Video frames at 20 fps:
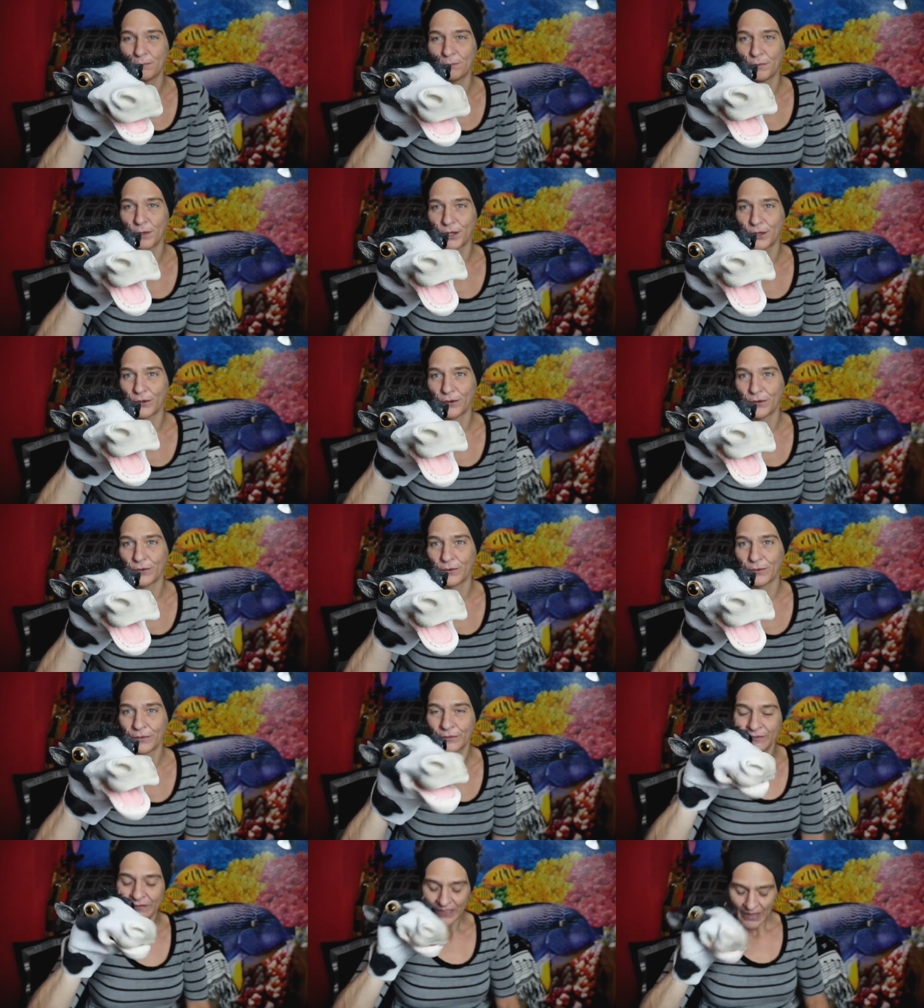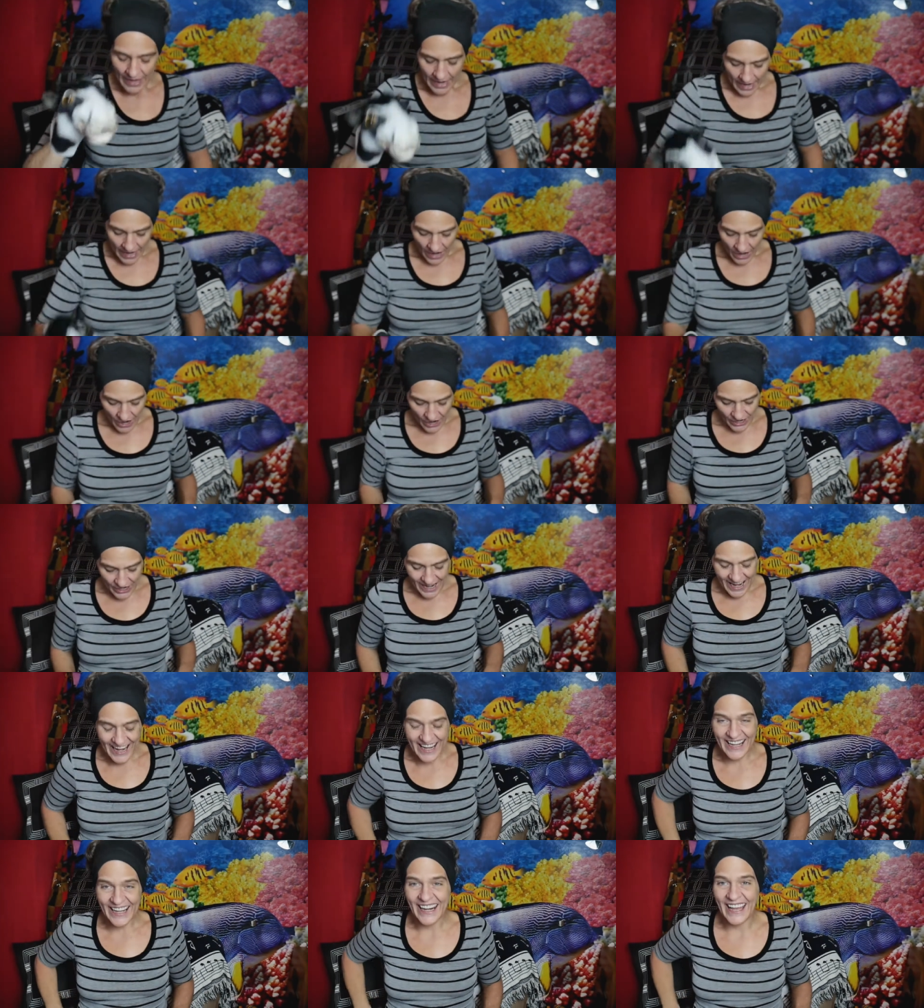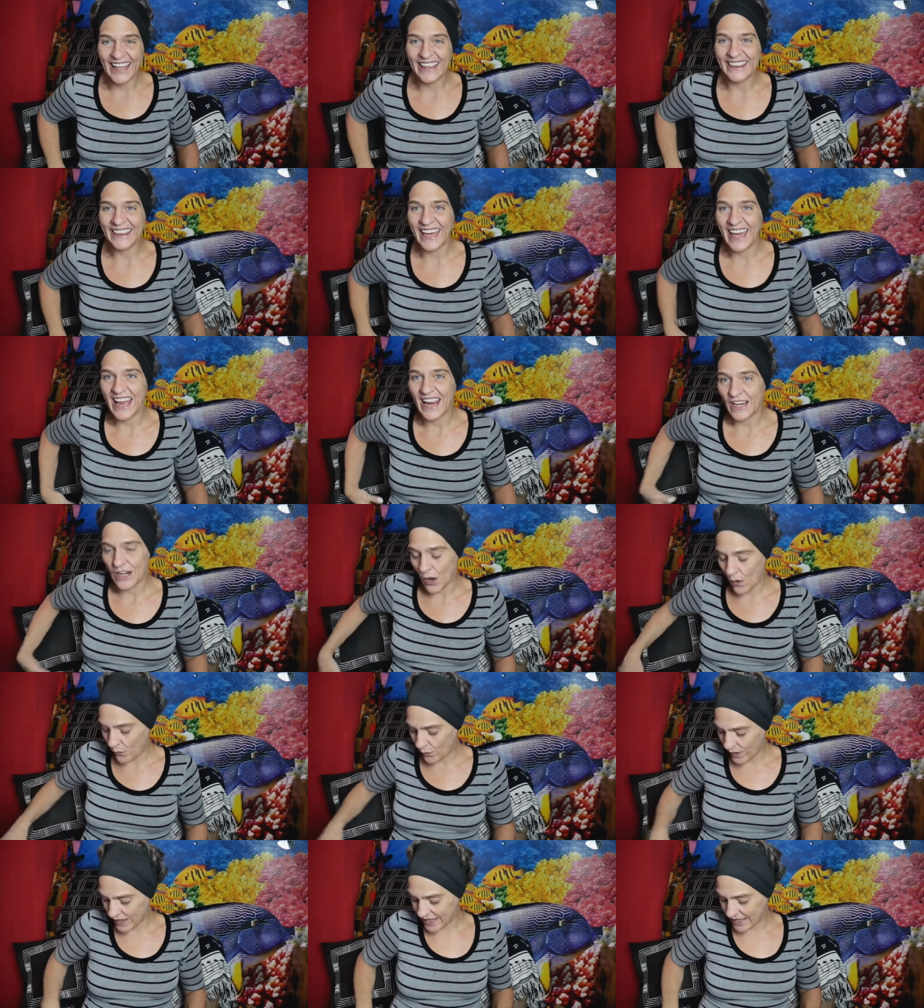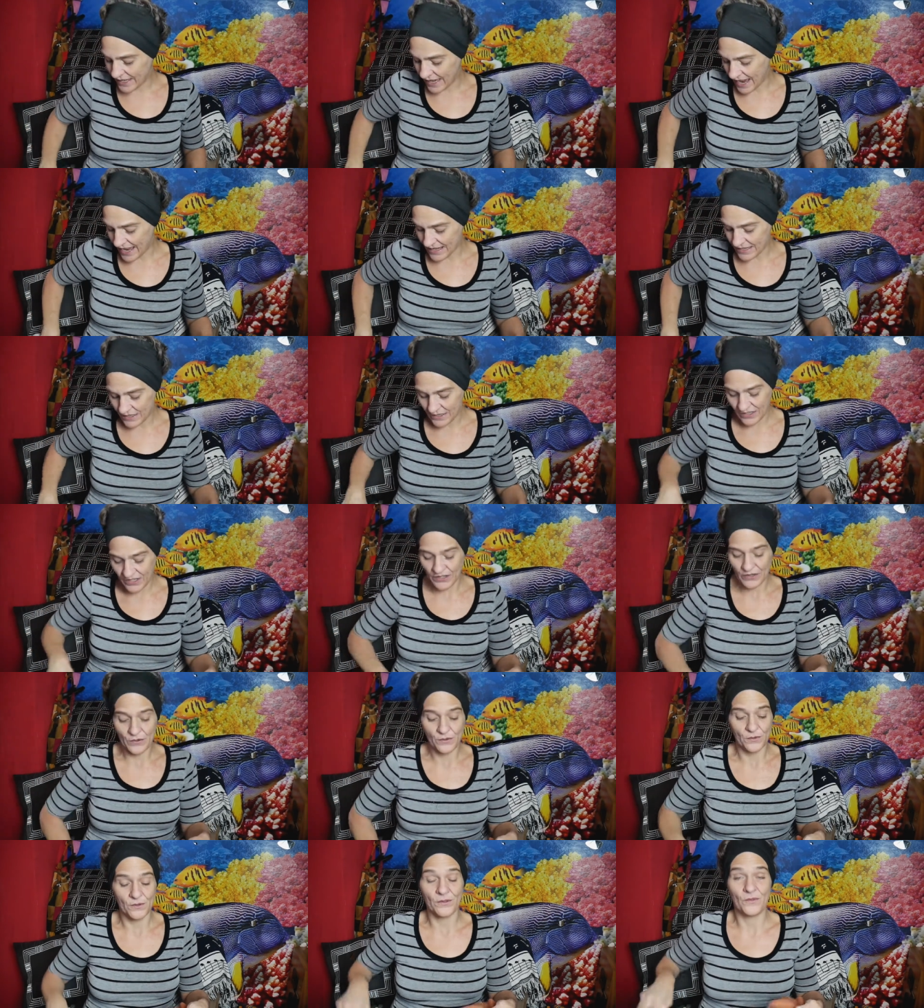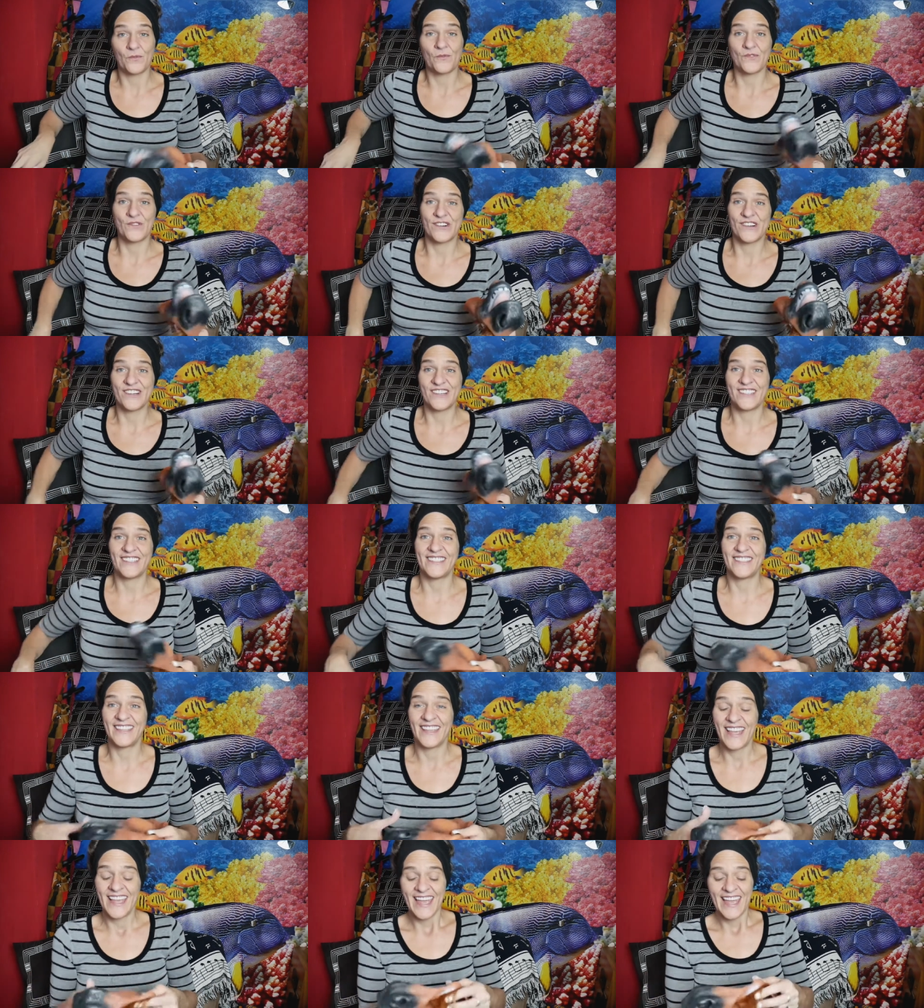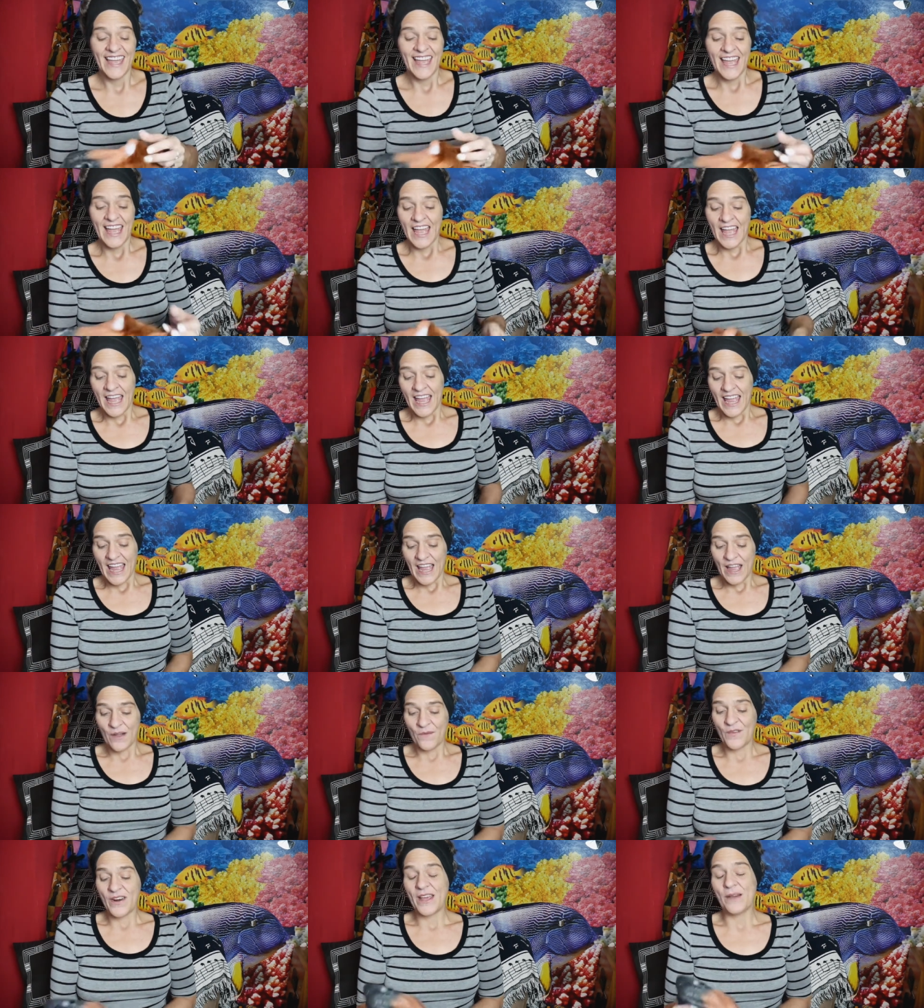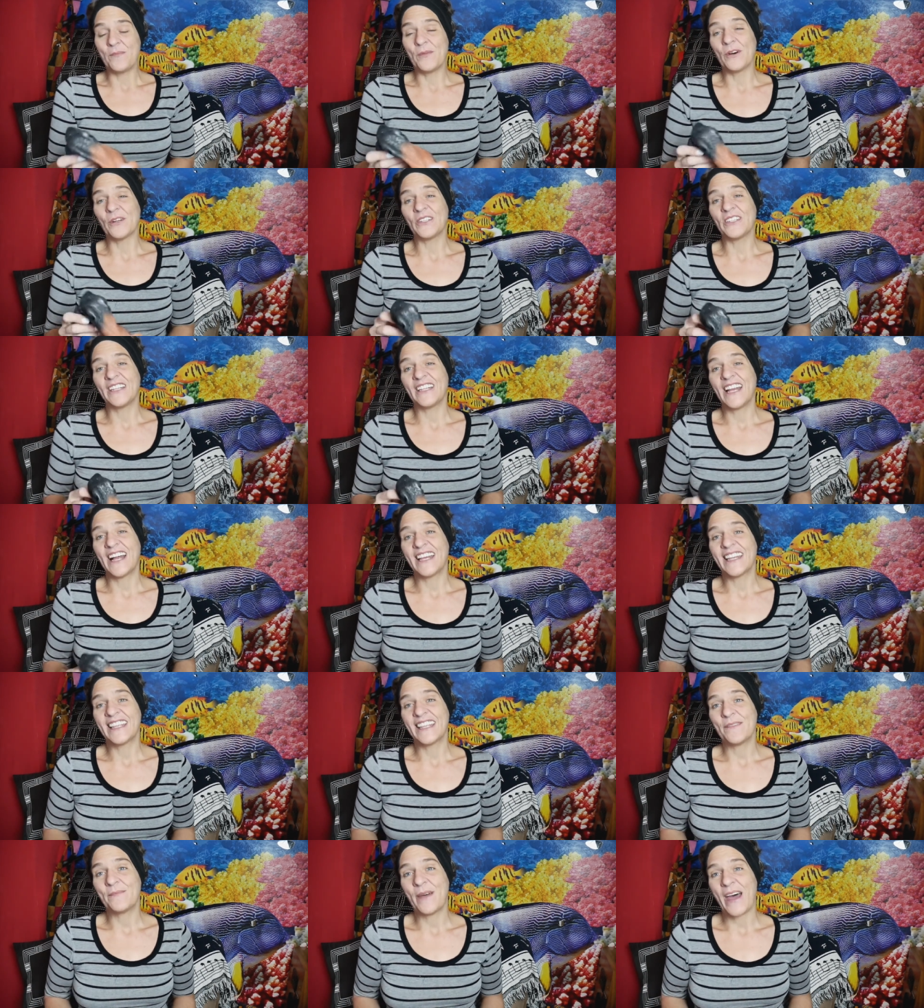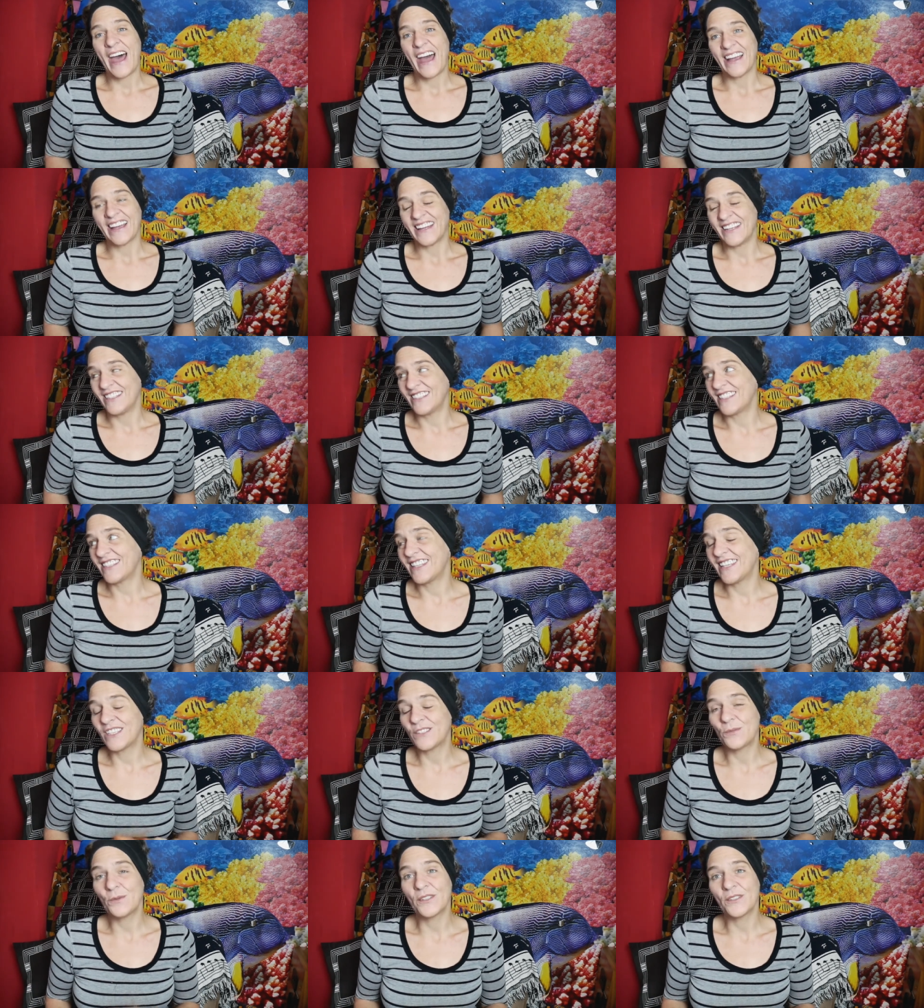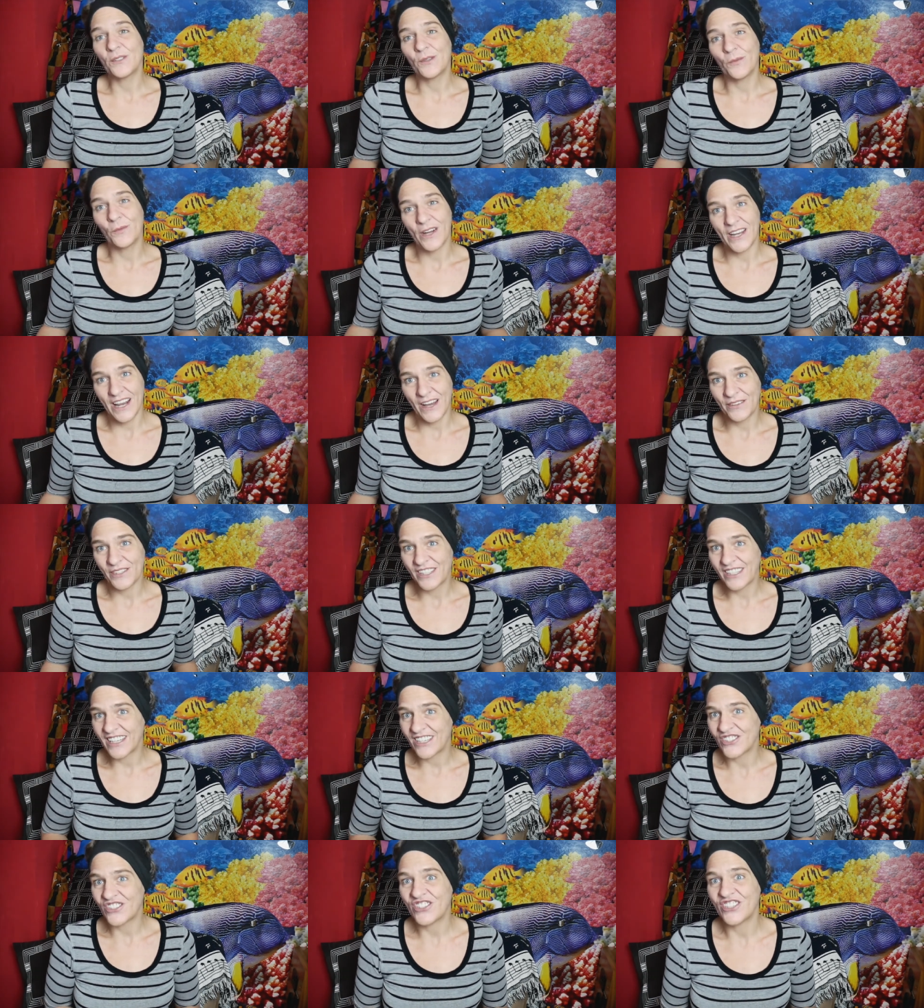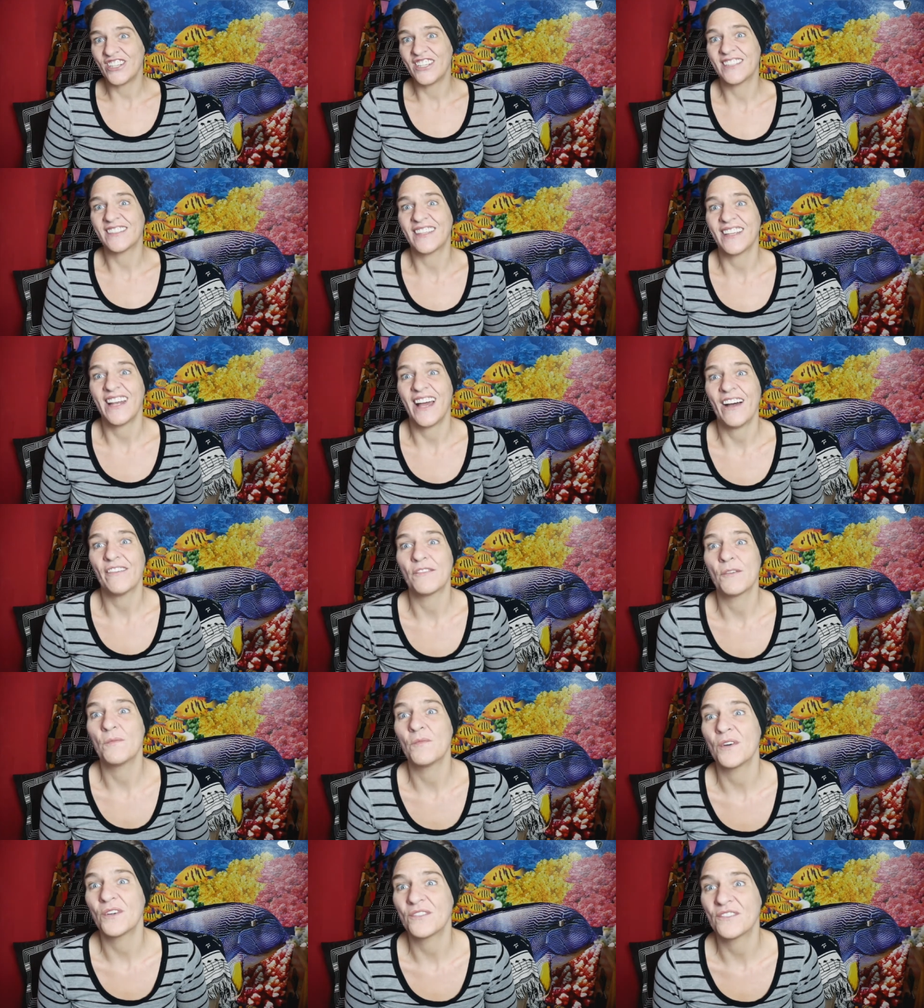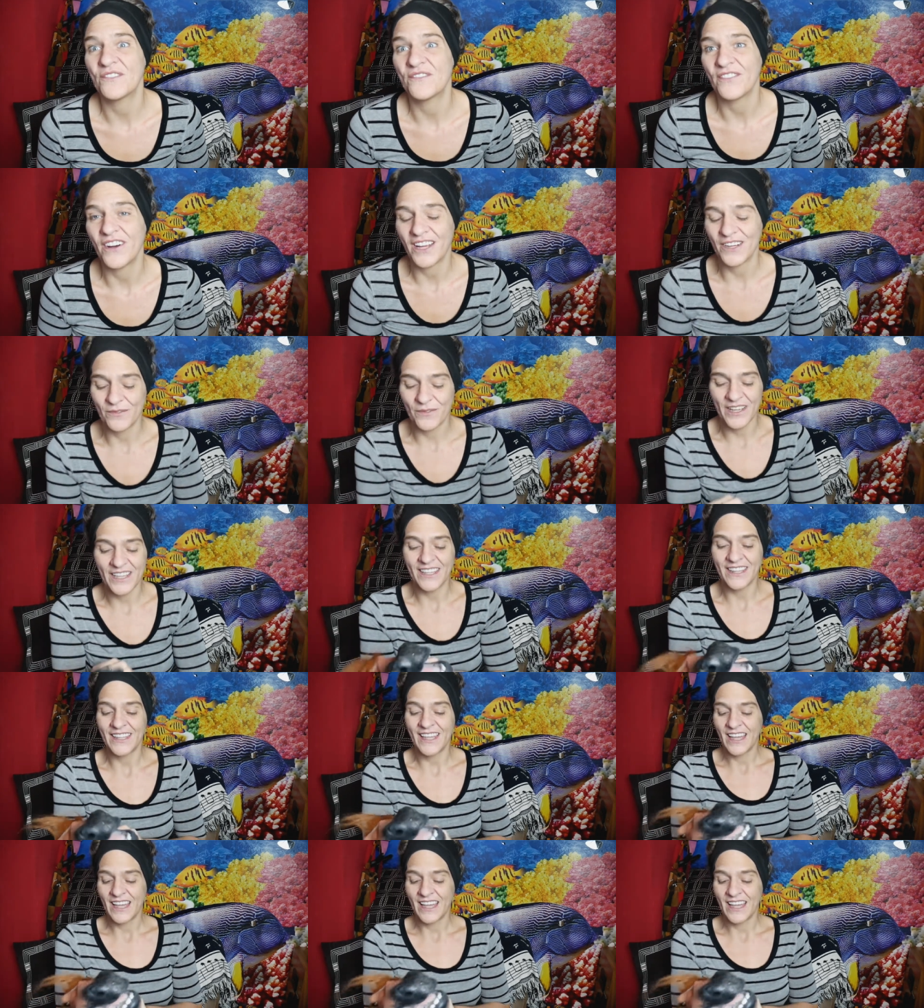Moo. All right, and then we get to the horse. And when I pulled it out of the package, this was the one I was like, she's going to have the most fun with.